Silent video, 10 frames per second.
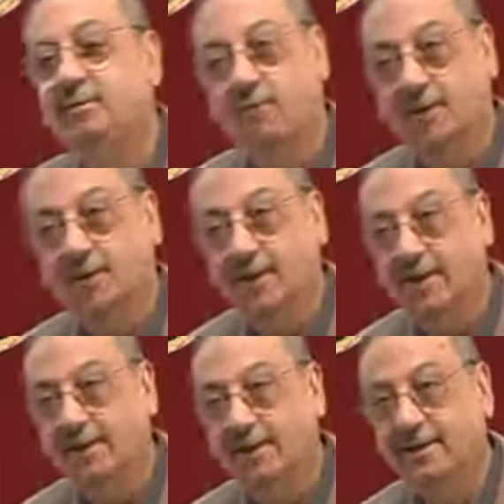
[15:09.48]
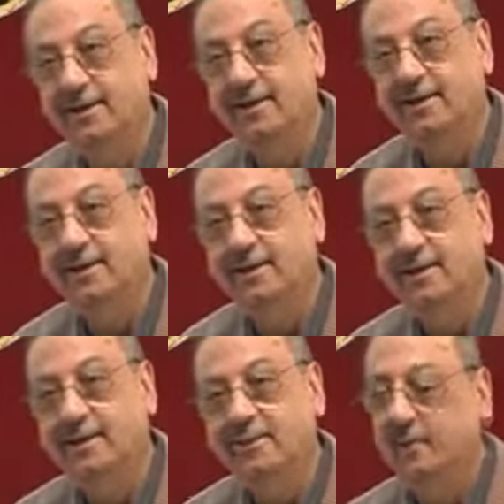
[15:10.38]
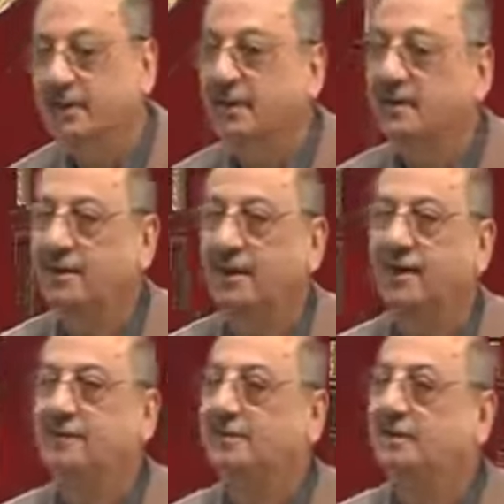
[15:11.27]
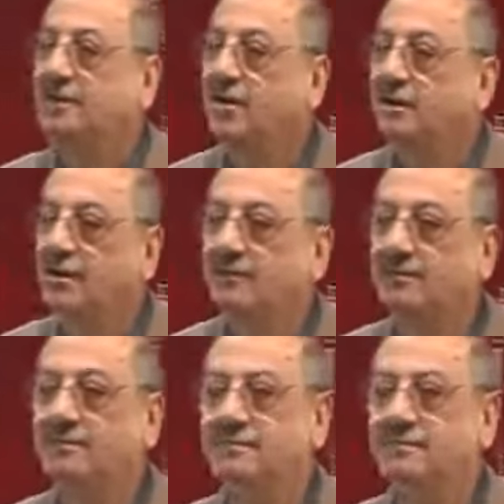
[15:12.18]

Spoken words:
Wallahi, but the laqad did not come.